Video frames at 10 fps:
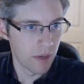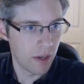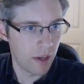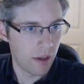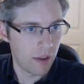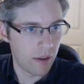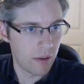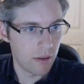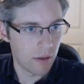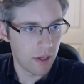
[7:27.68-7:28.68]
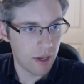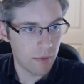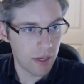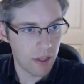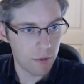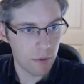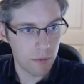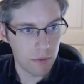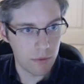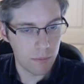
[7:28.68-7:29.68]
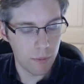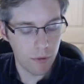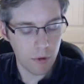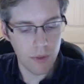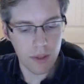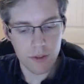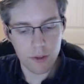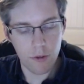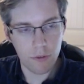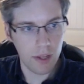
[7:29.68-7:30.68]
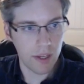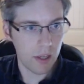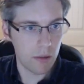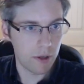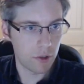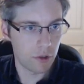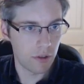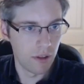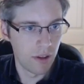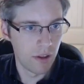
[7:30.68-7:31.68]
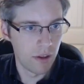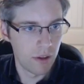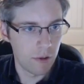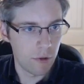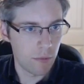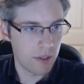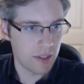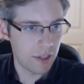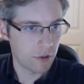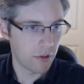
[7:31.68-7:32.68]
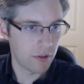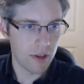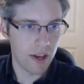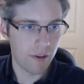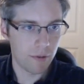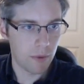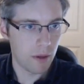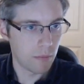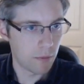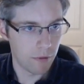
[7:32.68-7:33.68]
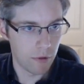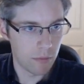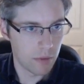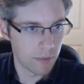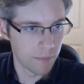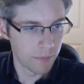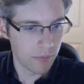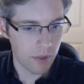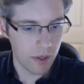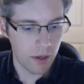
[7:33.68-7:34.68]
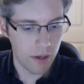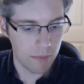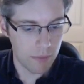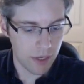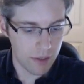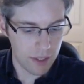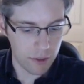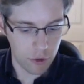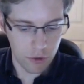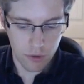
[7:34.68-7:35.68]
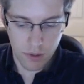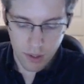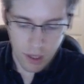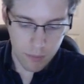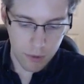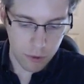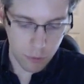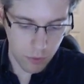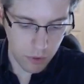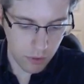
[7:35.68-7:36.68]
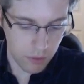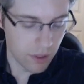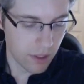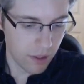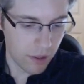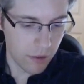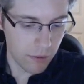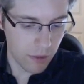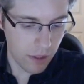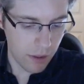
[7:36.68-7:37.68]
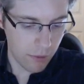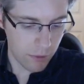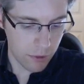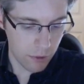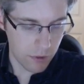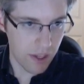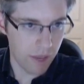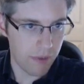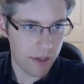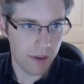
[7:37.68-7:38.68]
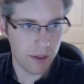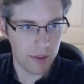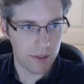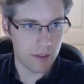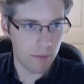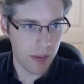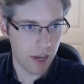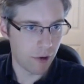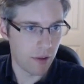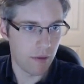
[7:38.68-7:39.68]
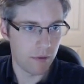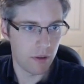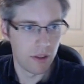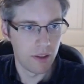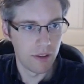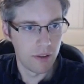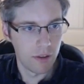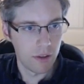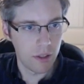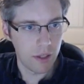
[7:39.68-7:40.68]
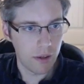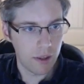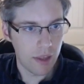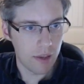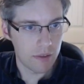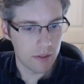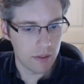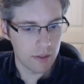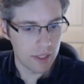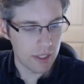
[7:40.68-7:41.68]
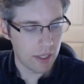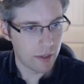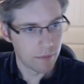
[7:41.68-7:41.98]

And then again, because we're performing the pseudo-flat calibration, normalization does not have to be performed because each image will result in having a consistent background level in that technique.